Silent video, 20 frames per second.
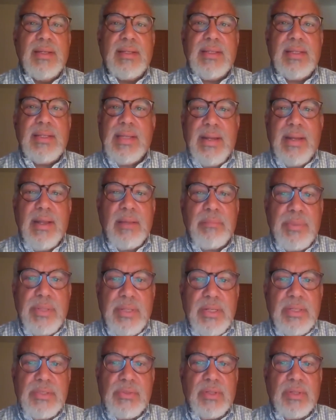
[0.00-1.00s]
cannot
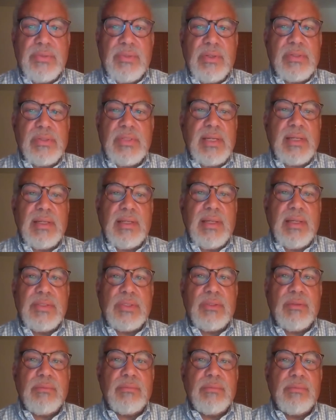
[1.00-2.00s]
penetrate their
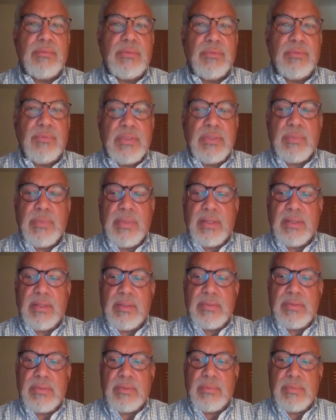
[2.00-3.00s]
psychological defense
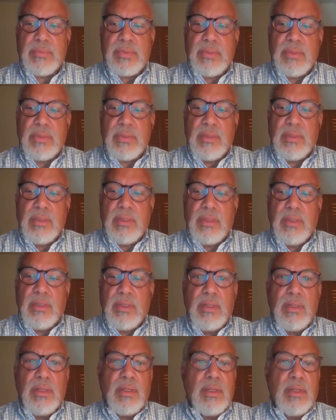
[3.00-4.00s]
mechanisms.
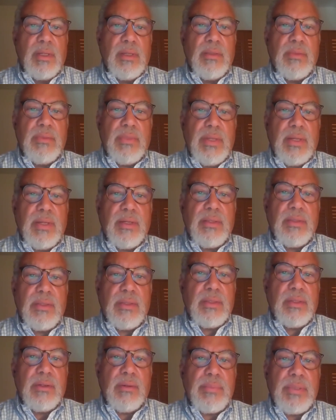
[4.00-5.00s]
The,
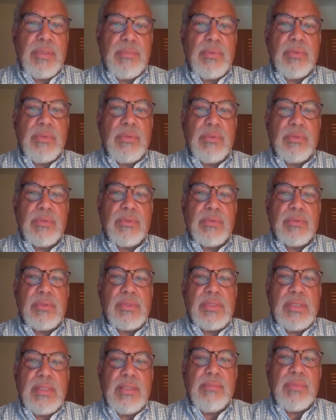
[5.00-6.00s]
there are people who
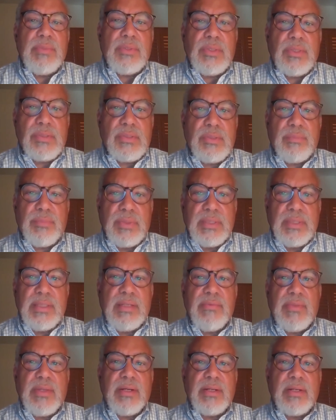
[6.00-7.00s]
seem to just
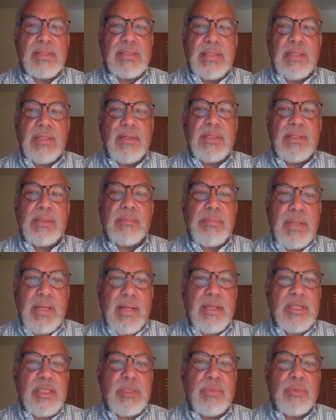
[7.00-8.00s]
believe that it is literally
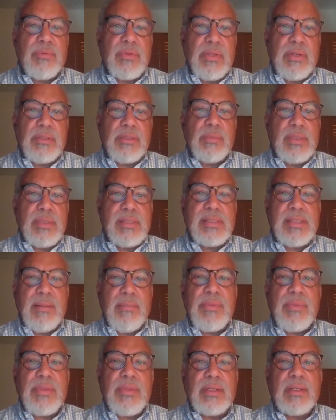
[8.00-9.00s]
impossible for there to be
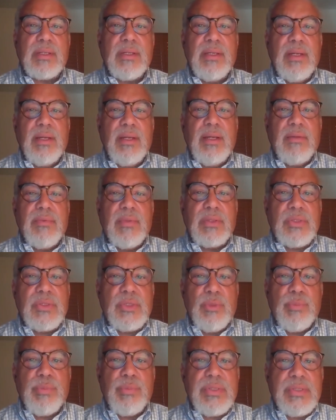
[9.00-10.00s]
something that
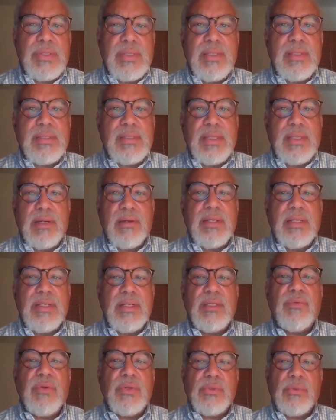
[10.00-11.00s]
supersedes their
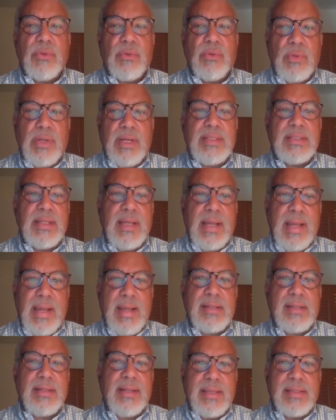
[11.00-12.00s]
individual right to
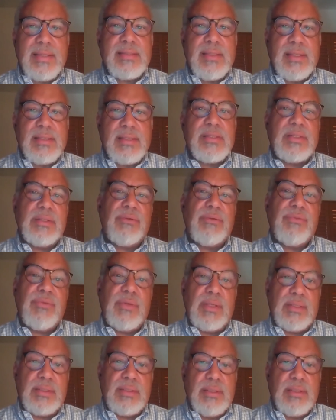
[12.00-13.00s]
act as they see
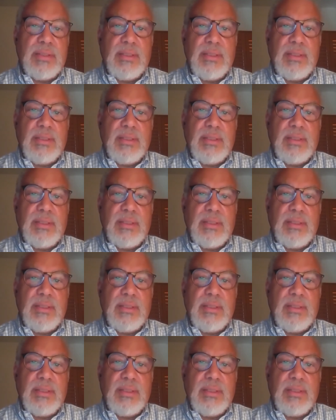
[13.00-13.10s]
fit.